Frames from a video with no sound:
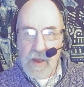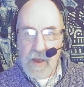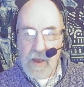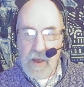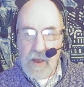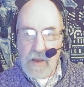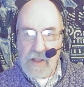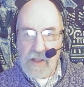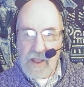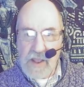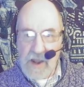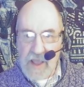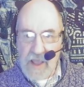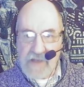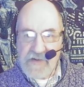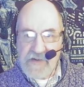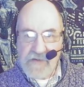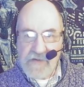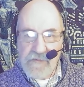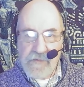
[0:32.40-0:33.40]

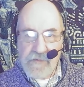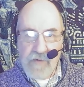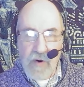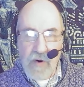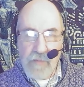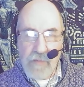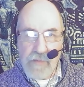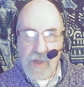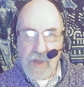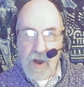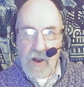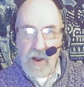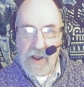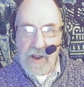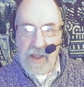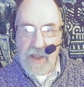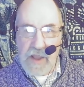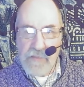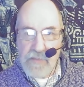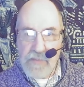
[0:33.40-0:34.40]
collection from
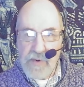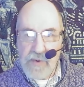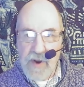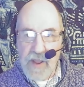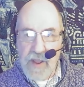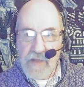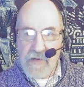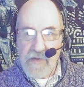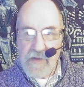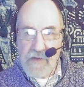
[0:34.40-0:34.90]
Carcanet Press.